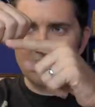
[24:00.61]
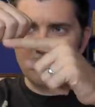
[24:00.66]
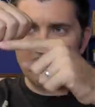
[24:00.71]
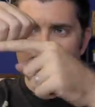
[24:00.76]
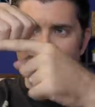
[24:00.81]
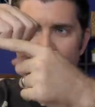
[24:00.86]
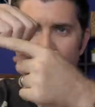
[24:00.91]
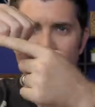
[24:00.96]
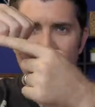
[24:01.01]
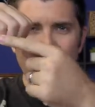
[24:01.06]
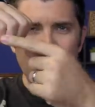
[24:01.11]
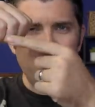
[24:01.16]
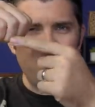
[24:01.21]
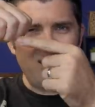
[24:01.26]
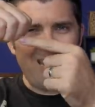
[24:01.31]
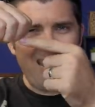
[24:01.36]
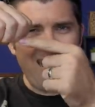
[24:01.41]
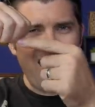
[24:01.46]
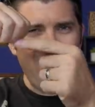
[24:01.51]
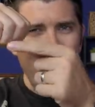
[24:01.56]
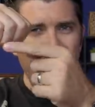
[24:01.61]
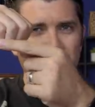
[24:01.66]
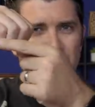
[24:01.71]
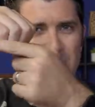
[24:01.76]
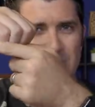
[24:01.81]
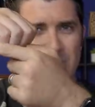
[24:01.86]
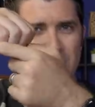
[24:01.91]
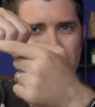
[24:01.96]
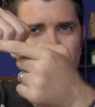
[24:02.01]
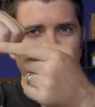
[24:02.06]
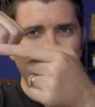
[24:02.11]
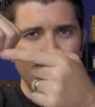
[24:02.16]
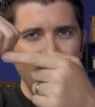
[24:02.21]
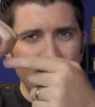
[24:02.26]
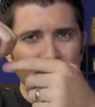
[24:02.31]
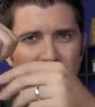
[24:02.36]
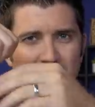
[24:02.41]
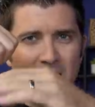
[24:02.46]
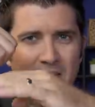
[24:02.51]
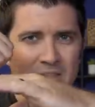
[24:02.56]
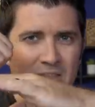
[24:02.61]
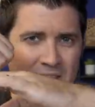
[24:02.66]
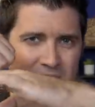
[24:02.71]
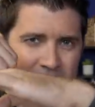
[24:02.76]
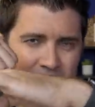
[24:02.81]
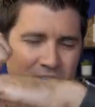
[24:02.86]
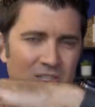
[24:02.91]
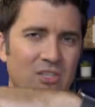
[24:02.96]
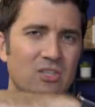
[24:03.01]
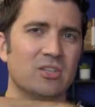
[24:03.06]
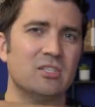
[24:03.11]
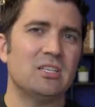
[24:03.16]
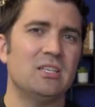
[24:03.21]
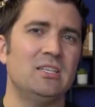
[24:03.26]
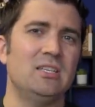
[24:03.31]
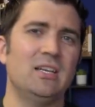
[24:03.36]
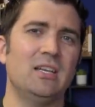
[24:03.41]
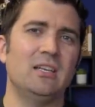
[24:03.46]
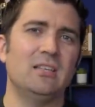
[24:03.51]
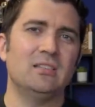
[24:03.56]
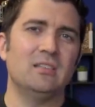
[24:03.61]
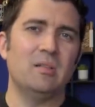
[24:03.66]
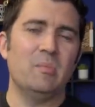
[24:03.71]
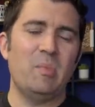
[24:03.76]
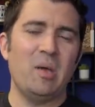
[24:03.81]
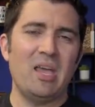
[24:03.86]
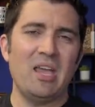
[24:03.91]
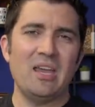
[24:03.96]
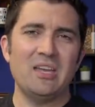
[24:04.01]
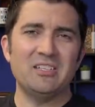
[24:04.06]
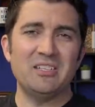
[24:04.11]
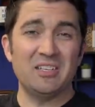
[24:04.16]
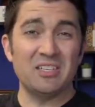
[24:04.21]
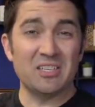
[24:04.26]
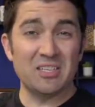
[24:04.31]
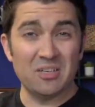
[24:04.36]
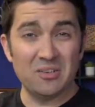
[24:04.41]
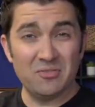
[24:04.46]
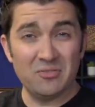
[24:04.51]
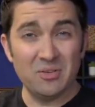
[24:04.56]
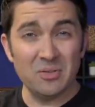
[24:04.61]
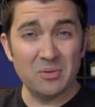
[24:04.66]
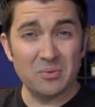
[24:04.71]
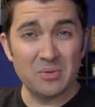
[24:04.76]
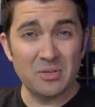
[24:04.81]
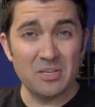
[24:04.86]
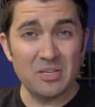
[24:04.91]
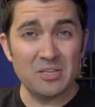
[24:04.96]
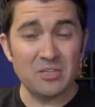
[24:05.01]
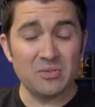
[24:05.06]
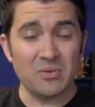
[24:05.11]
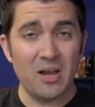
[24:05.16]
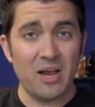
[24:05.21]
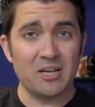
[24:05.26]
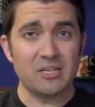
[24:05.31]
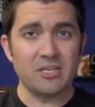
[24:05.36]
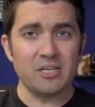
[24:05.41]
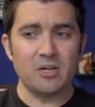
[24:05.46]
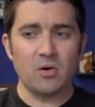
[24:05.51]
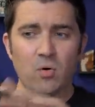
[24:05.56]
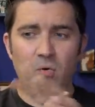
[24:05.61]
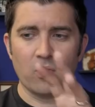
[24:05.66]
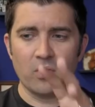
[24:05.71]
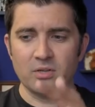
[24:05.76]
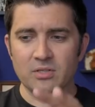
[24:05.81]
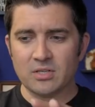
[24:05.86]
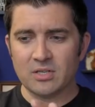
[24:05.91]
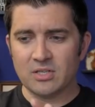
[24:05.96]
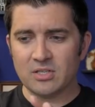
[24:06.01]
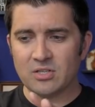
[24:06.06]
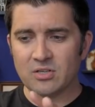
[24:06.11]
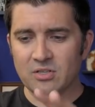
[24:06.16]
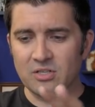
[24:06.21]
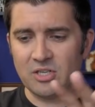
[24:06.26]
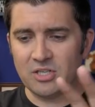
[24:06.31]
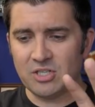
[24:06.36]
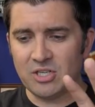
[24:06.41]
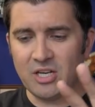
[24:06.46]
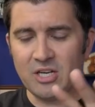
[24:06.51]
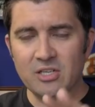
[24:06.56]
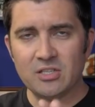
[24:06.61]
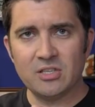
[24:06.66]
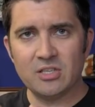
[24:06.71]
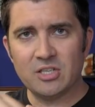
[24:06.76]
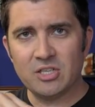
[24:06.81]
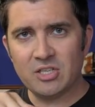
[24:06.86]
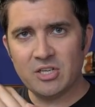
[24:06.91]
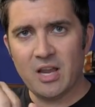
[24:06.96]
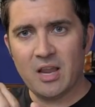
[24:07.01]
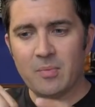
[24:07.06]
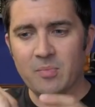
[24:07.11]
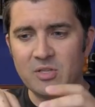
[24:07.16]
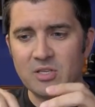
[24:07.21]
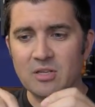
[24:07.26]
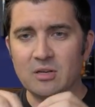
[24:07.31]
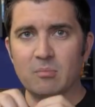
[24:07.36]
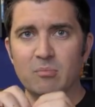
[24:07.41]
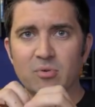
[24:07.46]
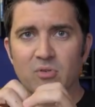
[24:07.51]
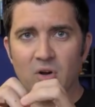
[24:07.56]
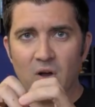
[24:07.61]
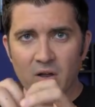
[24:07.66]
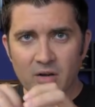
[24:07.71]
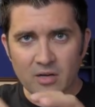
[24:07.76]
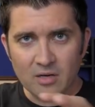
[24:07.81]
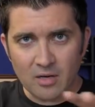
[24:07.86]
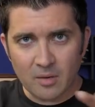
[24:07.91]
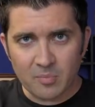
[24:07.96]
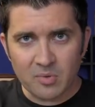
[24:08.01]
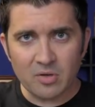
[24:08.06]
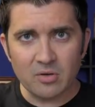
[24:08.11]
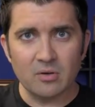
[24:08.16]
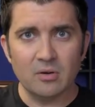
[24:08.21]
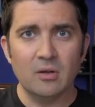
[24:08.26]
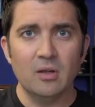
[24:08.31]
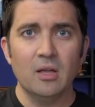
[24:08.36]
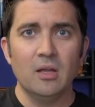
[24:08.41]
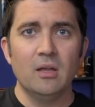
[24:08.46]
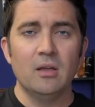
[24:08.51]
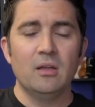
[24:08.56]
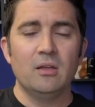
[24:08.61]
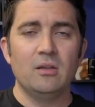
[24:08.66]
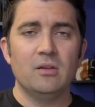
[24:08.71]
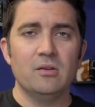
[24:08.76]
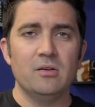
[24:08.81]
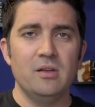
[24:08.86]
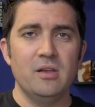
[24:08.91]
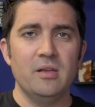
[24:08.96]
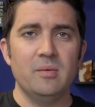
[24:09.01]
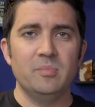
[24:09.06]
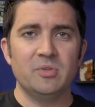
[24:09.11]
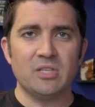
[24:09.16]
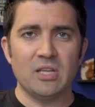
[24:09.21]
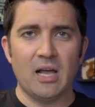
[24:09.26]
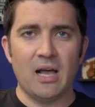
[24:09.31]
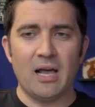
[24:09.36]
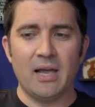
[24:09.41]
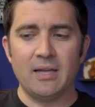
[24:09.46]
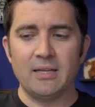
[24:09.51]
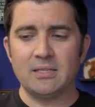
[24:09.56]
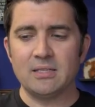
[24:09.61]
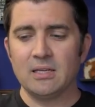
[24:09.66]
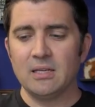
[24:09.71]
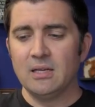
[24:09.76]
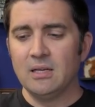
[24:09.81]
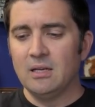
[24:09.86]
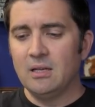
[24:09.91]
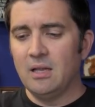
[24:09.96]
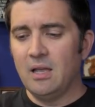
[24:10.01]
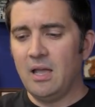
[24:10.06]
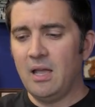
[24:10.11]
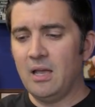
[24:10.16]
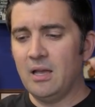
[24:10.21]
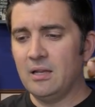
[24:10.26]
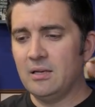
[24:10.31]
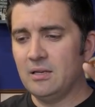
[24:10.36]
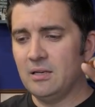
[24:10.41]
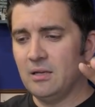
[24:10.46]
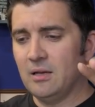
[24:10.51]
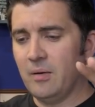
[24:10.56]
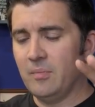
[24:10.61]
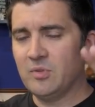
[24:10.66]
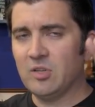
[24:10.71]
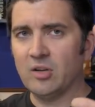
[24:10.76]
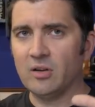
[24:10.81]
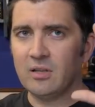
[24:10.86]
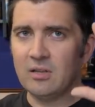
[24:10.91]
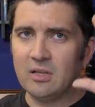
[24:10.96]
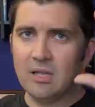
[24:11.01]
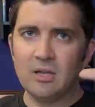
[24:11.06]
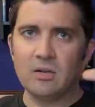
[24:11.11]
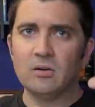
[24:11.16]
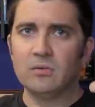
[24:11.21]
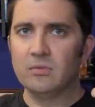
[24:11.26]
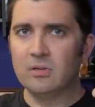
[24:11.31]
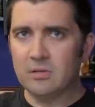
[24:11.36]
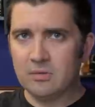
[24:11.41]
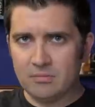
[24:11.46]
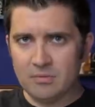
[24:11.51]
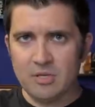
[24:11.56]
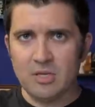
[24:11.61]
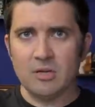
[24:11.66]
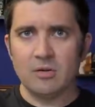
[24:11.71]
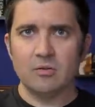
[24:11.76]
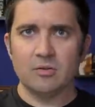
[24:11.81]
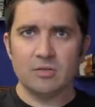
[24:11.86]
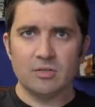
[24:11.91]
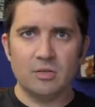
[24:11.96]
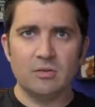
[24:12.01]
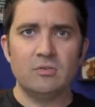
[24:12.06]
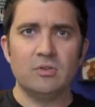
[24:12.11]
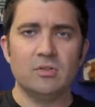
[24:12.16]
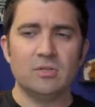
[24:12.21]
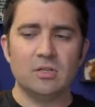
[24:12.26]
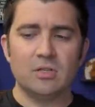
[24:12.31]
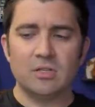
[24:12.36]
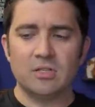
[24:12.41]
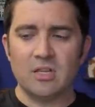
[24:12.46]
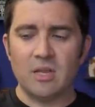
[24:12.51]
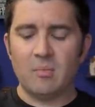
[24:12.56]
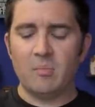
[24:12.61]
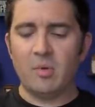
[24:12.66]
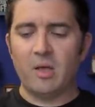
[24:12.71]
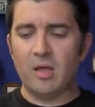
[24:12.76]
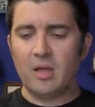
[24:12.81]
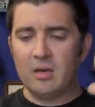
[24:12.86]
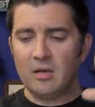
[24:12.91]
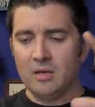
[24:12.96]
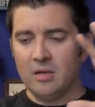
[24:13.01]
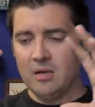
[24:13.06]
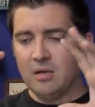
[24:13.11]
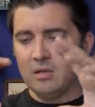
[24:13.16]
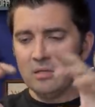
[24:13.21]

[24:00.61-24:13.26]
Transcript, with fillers: to create kind of an edge, and that's going to start to dig into the page, and it's going to feel really scratchy, or it's going to start to change the shape. It's going to broaden up your your nib size, and I'm talking like over years of using the same pen.